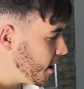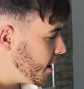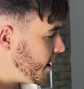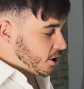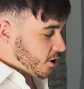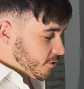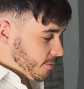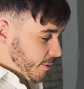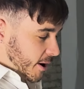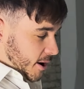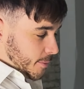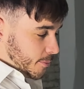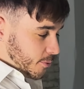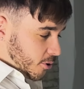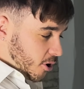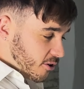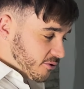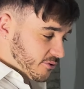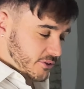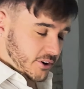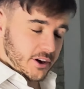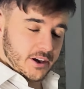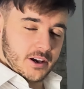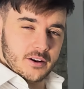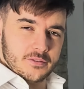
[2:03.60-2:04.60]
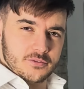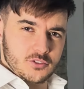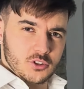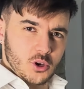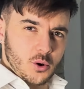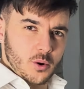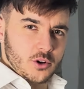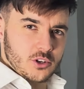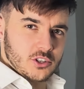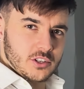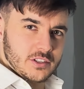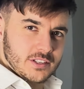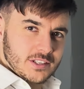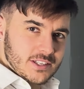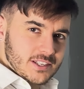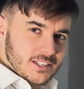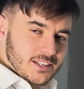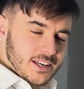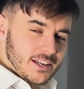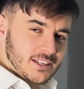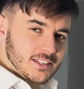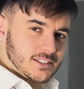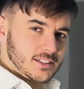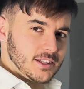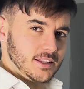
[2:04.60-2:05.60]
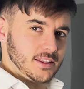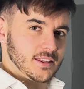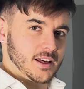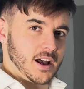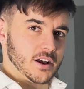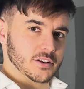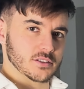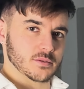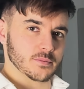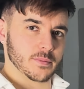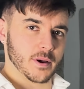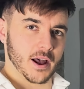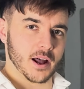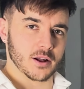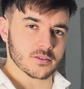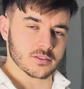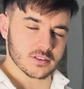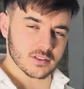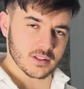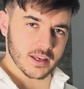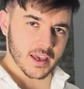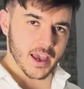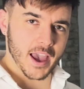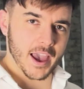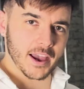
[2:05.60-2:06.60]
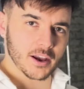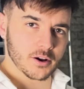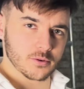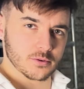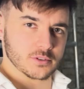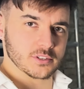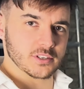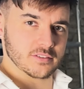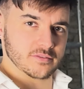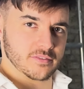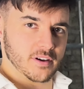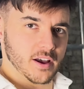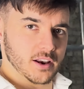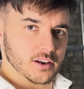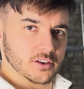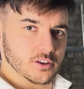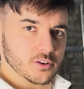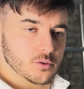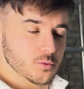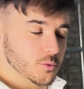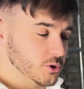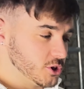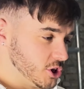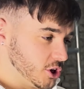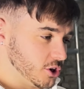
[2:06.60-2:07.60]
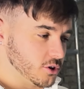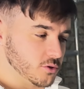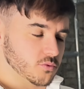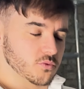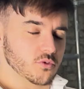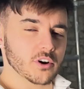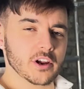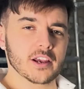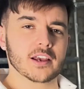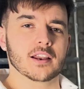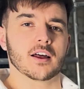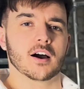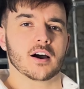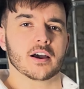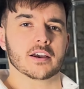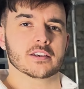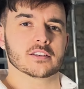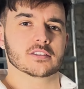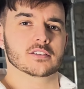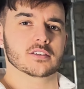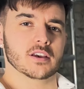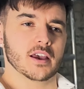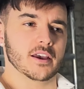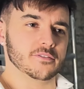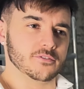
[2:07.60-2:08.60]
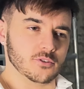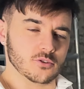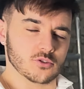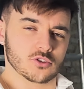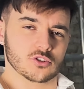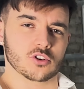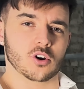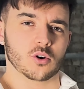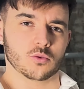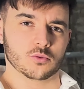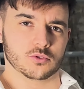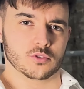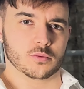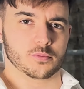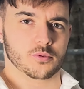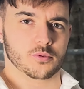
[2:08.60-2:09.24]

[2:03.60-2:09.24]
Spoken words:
So you've made a profit of £260,000 in the equity value, which you could realise if you sold the